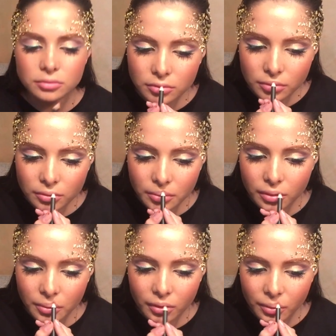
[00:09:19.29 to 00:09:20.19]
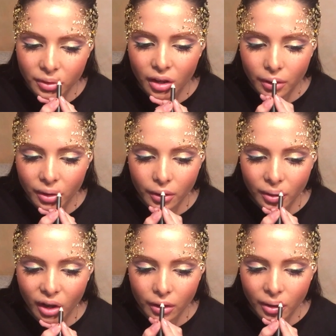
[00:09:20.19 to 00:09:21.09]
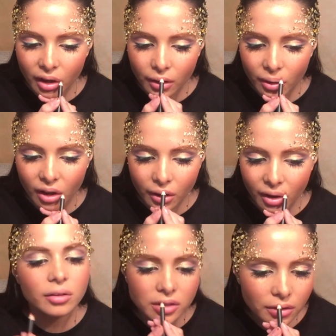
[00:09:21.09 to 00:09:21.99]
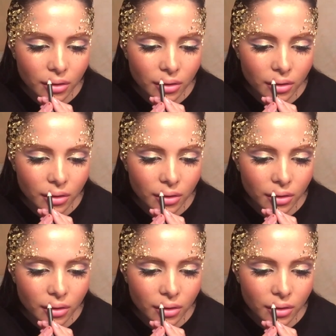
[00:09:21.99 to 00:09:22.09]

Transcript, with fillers: now and the blush, bl what the blush is called,